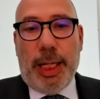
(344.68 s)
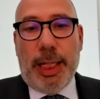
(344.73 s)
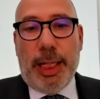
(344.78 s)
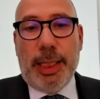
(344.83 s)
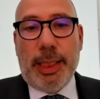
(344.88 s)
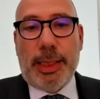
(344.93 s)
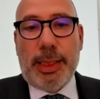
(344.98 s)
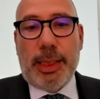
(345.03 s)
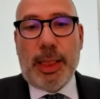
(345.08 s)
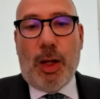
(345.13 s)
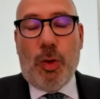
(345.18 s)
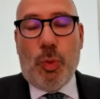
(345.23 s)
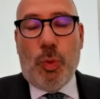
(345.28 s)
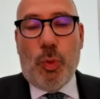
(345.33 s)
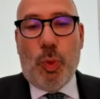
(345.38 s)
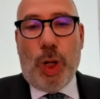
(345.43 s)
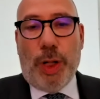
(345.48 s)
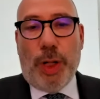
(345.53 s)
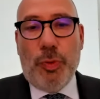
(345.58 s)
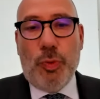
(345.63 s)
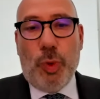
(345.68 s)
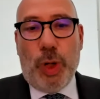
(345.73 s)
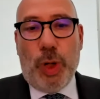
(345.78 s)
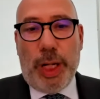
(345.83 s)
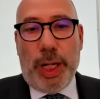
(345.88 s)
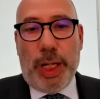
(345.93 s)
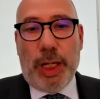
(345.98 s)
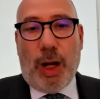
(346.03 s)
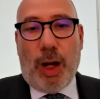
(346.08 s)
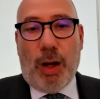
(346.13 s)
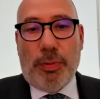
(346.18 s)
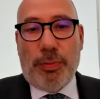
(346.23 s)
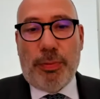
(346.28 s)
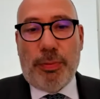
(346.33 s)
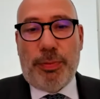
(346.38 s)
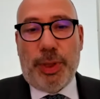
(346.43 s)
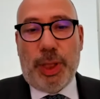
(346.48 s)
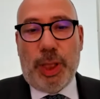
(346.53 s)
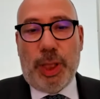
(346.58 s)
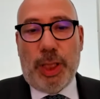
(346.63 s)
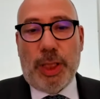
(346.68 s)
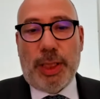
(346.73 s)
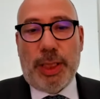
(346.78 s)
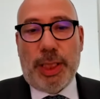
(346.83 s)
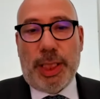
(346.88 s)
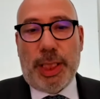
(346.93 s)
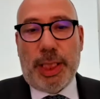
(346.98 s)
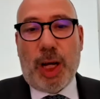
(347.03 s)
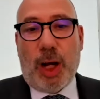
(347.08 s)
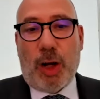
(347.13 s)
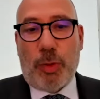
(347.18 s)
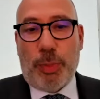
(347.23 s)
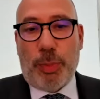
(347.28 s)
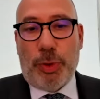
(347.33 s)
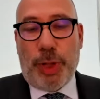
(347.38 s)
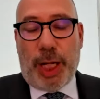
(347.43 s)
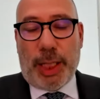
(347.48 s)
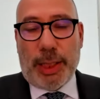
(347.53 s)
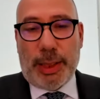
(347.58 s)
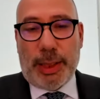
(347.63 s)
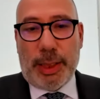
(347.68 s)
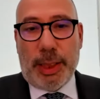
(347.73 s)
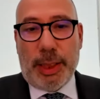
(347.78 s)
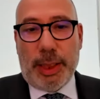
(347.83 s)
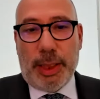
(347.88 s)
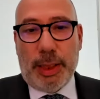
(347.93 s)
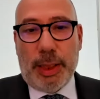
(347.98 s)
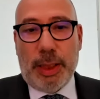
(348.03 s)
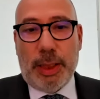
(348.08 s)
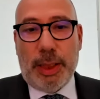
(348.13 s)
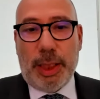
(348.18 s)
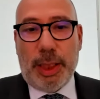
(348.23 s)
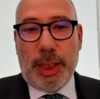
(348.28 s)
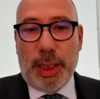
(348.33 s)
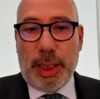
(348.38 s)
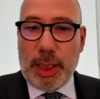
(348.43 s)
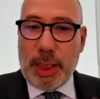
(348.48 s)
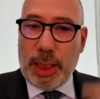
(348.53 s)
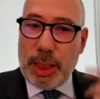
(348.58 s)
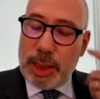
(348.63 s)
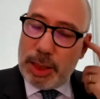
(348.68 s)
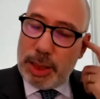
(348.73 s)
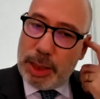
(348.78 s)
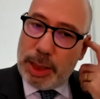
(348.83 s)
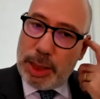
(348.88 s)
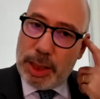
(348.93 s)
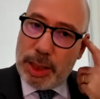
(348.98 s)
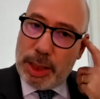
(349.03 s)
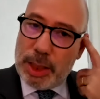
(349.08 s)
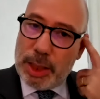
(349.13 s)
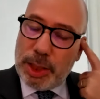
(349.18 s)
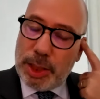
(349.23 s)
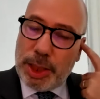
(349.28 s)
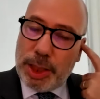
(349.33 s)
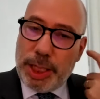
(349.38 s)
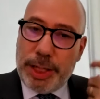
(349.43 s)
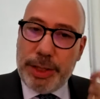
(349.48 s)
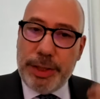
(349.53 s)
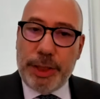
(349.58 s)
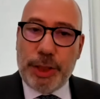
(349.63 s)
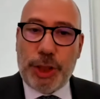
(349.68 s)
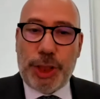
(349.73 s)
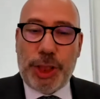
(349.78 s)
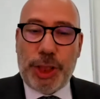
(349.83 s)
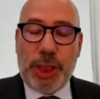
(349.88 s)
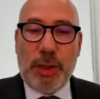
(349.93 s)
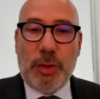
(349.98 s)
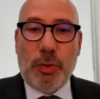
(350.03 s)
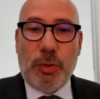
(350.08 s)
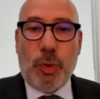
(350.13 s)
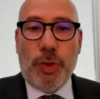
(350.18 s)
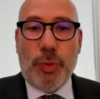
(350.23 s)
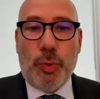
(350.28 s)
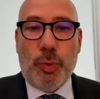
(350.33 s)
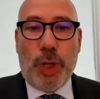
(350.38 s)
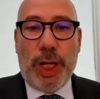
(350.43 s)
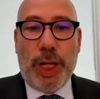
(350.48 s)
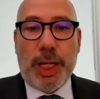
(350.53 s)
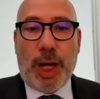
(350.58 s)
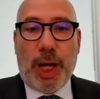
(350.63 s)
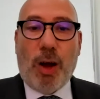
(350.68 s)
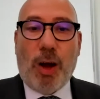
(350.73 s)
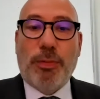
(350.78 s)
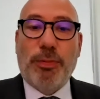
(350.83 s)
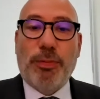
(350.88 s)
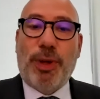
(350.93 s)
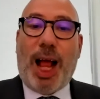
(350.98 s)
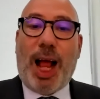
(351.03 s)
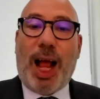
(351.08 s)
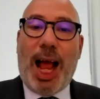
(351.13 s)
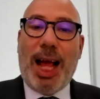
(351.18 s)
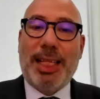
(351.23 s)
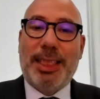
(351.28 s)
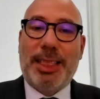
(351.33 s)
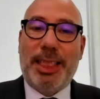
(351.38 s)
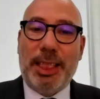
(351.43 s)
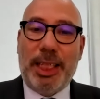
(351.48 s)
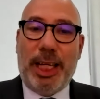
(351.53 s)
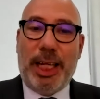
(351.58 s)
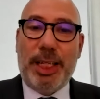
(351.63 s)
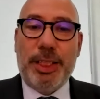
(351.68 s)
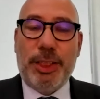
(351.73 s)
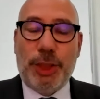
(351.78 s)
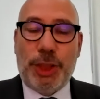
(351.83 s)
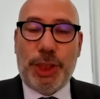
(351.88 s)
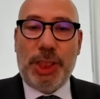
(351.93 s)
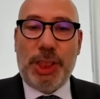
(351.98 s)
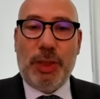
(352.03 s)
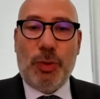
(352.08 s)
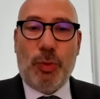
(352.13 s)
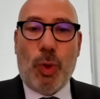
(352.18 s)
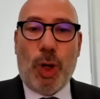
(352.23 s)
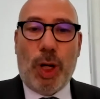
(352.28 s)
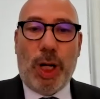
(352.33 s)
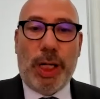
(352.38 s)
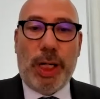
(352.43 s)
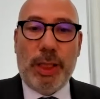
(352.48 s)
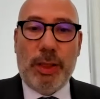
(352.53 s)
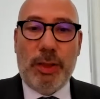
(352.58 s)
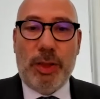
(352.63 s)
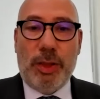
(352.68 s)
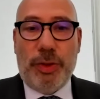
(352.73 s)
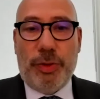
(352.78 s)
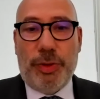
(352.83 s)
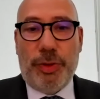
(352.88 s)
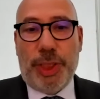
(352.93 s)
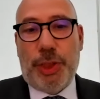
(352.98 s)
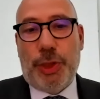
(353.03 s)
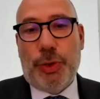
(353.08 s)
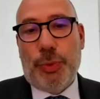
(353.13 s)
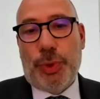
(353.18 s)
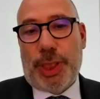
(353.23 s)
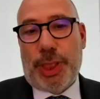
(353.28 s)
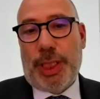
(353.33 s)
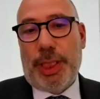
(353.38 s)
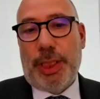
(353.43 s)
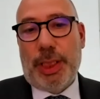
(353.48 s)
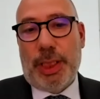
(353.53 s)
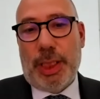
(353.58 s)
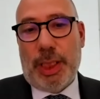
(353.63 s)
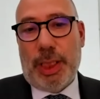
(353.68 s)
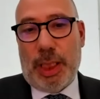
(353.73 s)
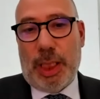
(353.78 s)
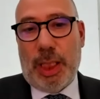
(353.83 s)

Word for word: is one way of uh, decarbonizing uh, the, uh, the, the energy, one way of adding energy while reducing,